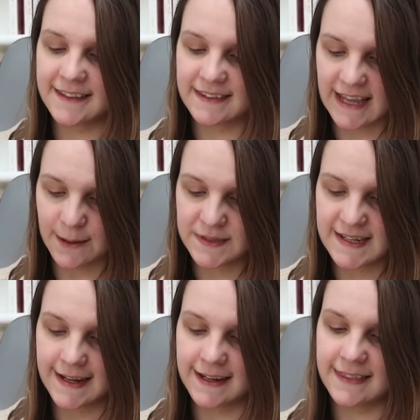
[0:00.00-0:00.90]
the
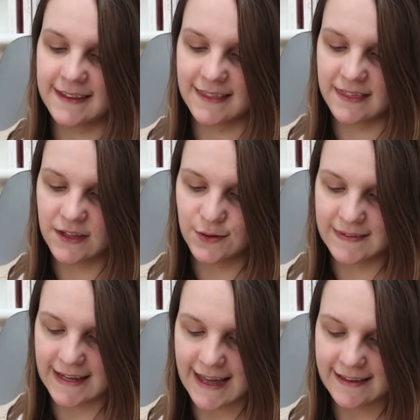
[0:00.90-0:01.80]
skeptic, the
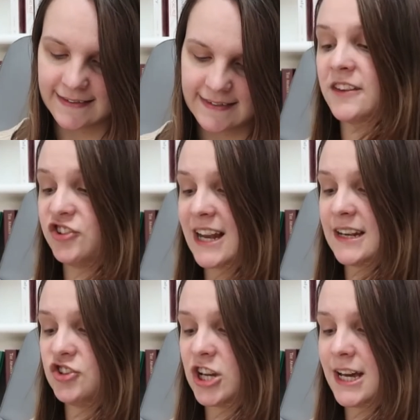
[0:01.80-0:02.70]
enthusiast, the
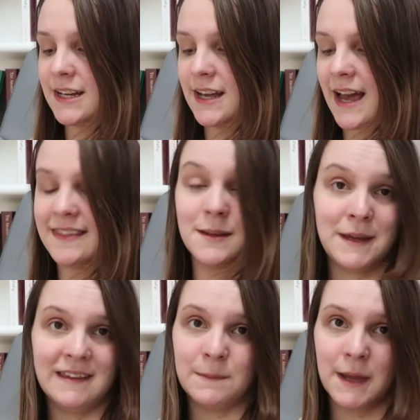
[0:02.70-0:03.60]
challenger, and the
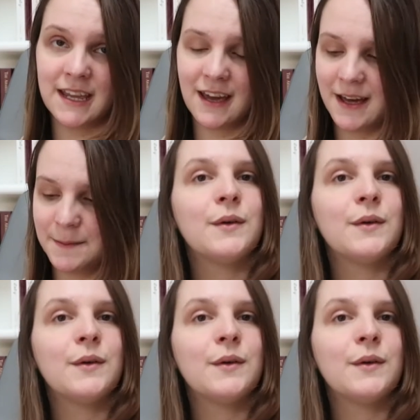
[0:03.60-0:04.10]
peacemaker.